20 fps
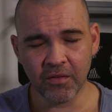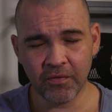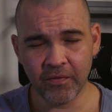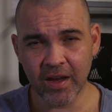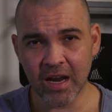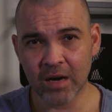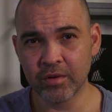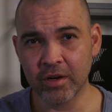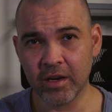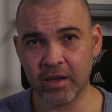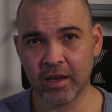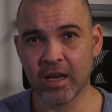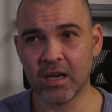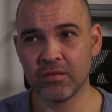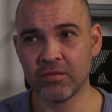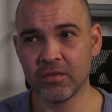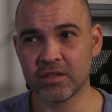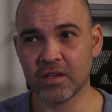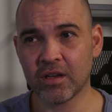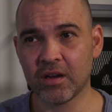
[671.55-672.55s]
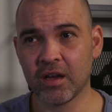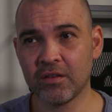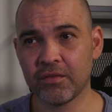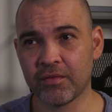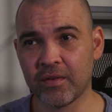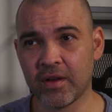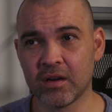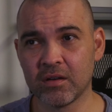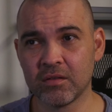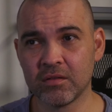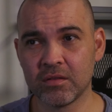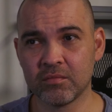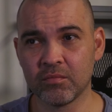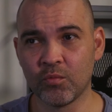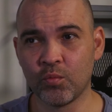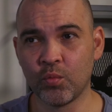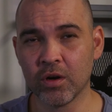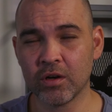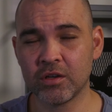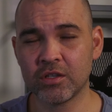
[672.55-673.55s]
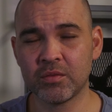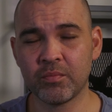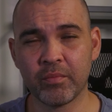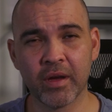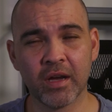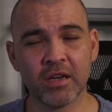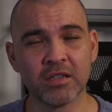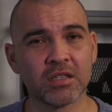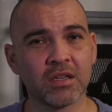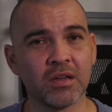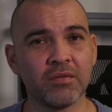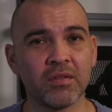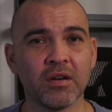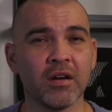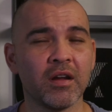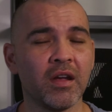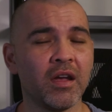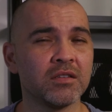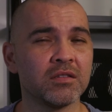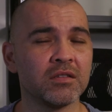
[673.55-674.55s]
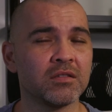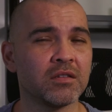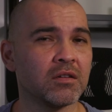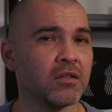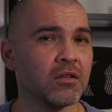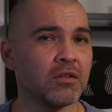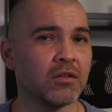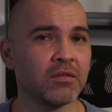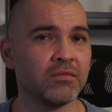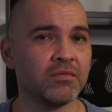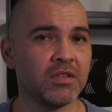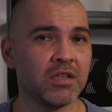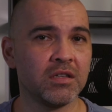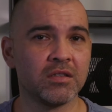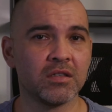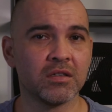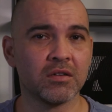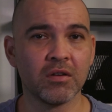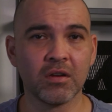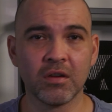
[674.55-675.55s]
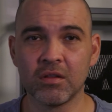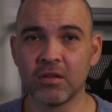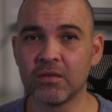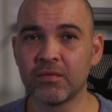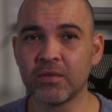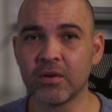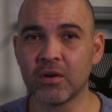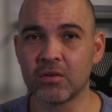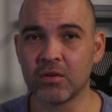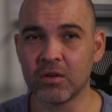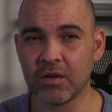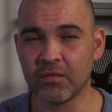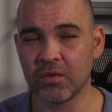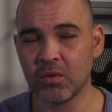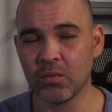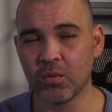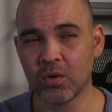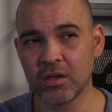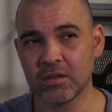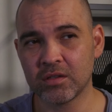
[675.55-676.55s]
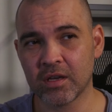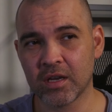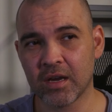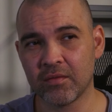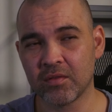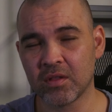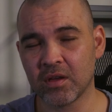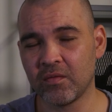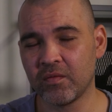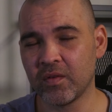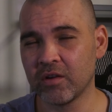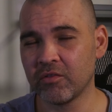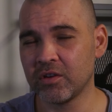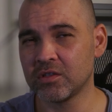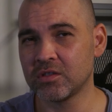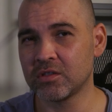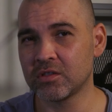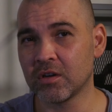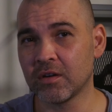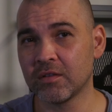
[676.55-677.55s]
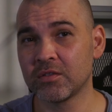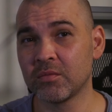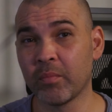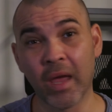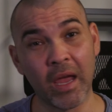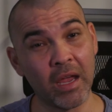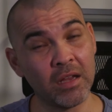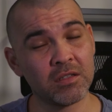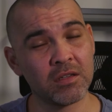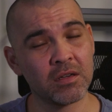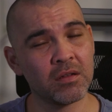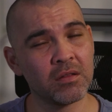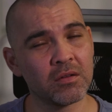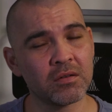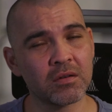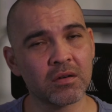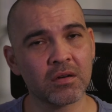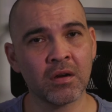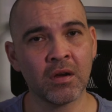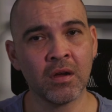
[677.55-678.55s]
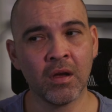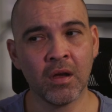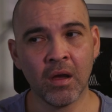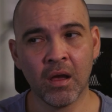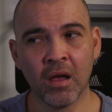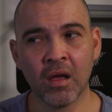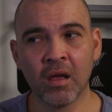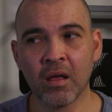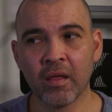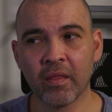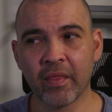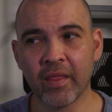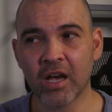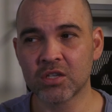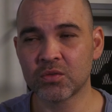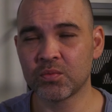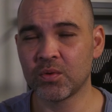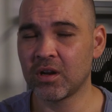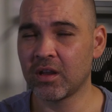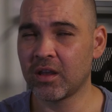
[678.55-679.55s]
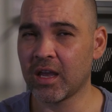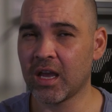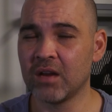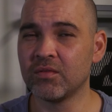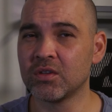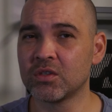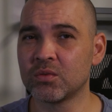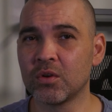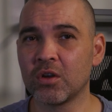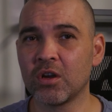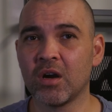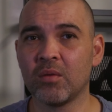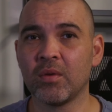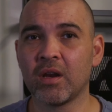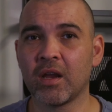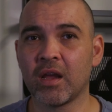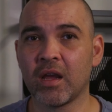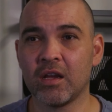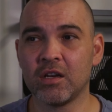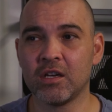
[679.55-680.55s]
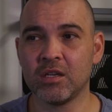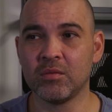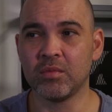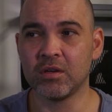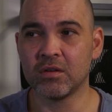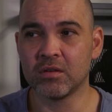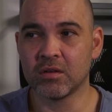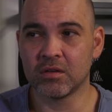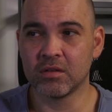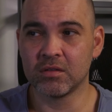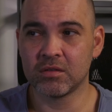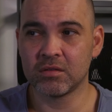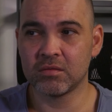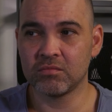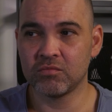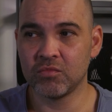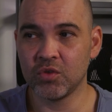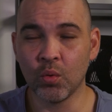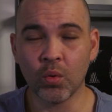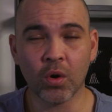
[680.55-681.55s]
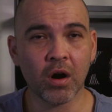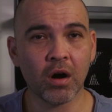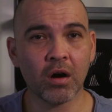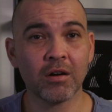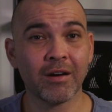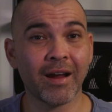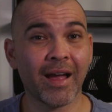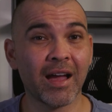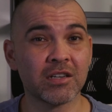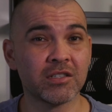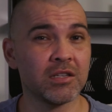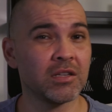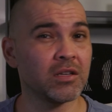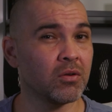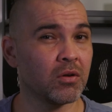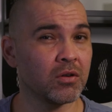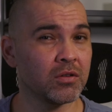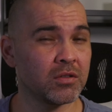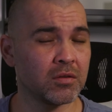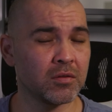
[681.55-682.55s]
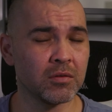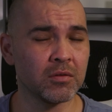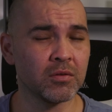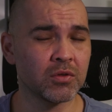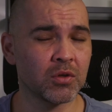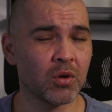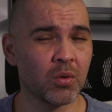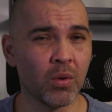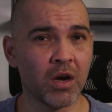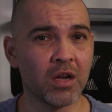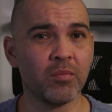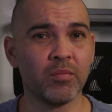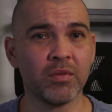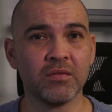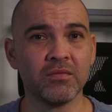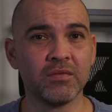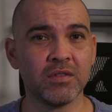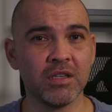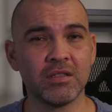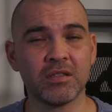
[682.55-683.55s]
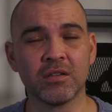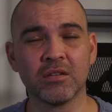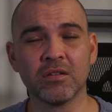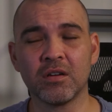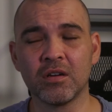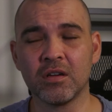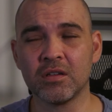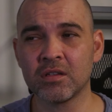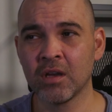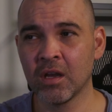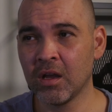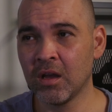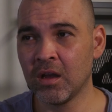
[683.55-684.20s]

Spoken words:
Fabric canvas, I found, works best if there isn't a lot of detail in the photo. If you wanted to have that very soft painting look, that's when a canvas would come in handy because you are actually going to lose quite a bit of detail on it.